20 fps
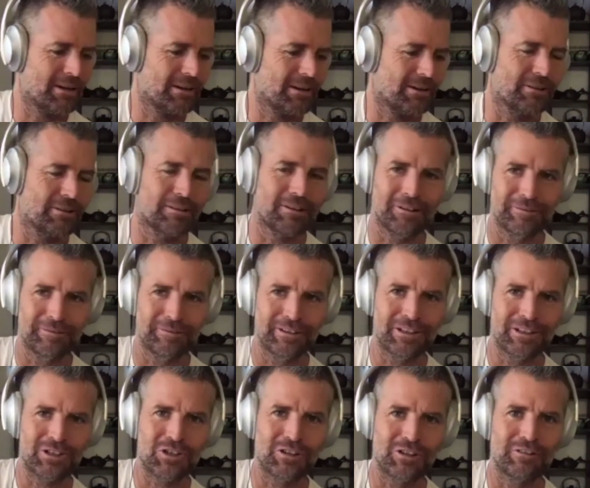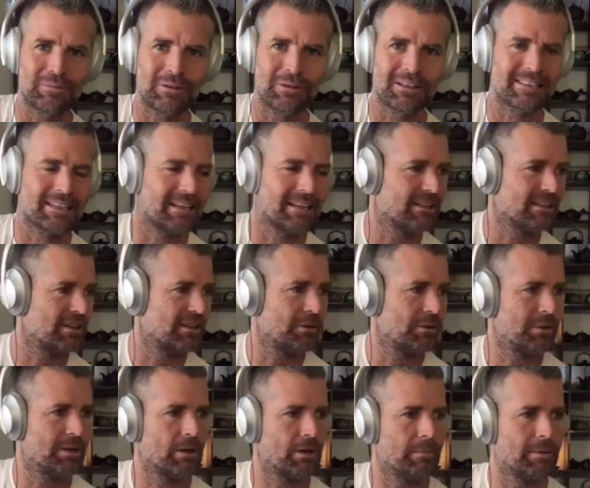I'll finish off by saying, we
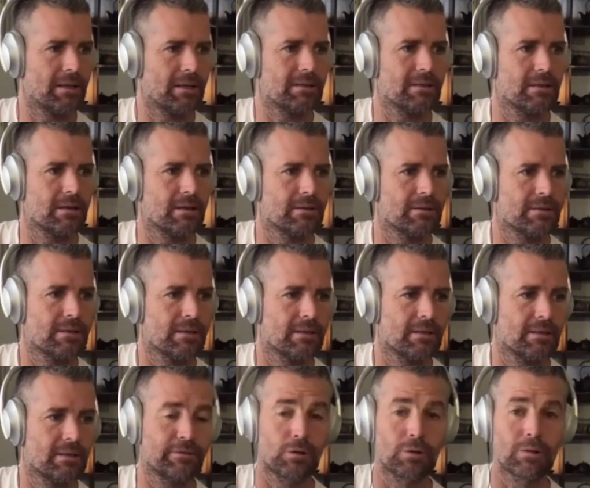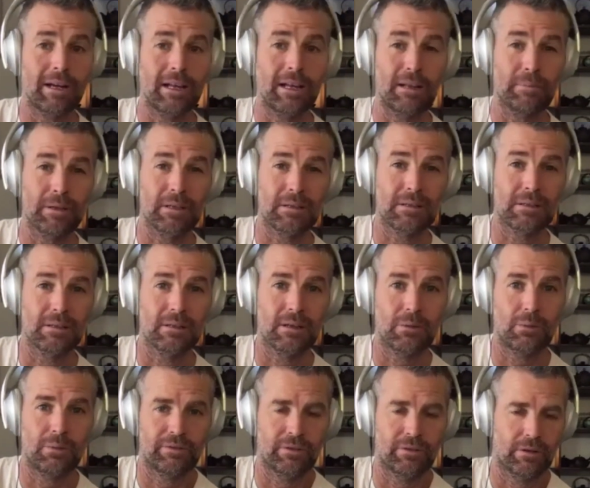go back to those, the four elements.
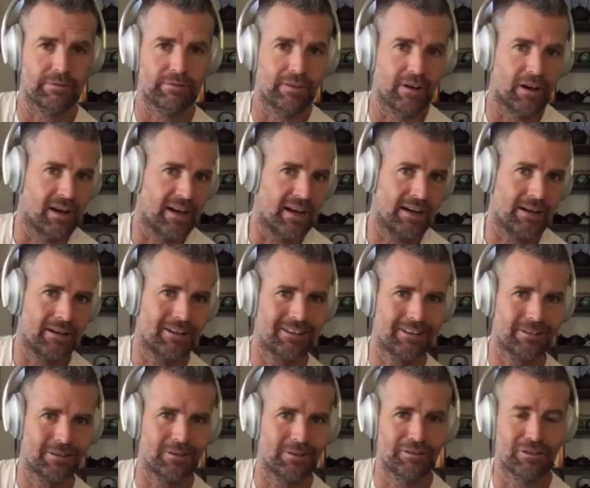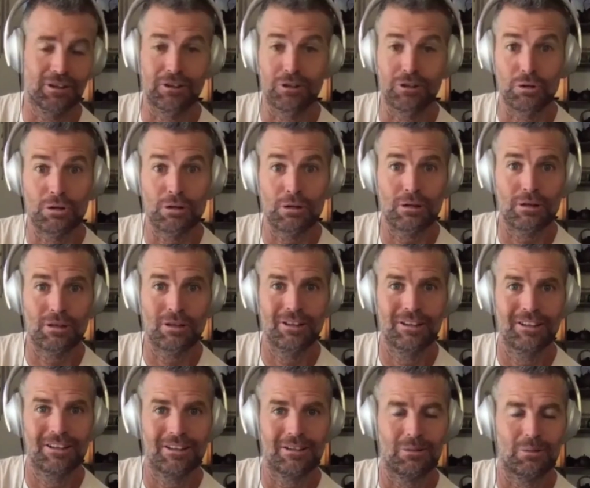We've got fire, we've got earth,
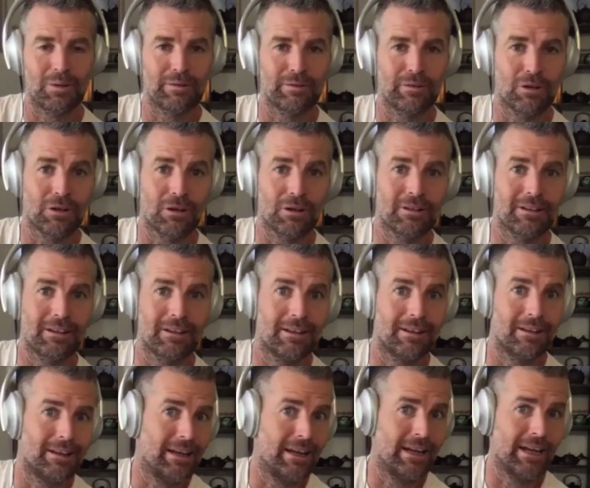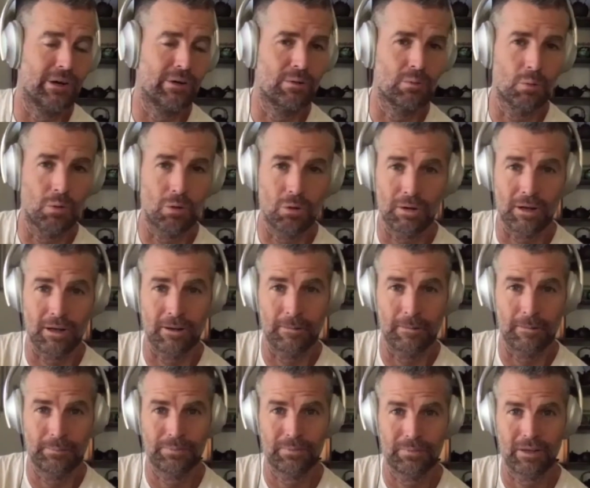we've got air and water.
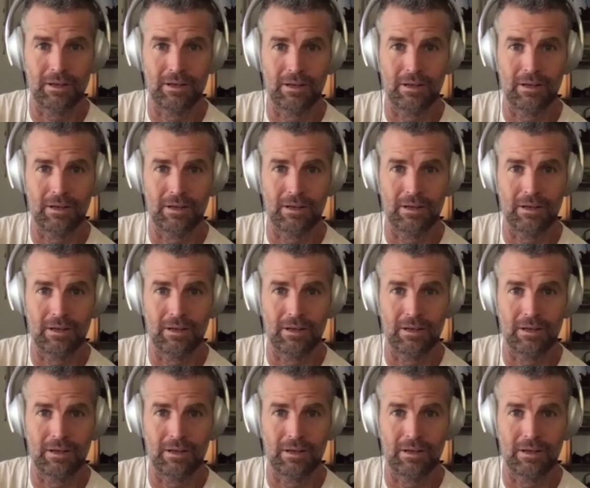Mm-hmm.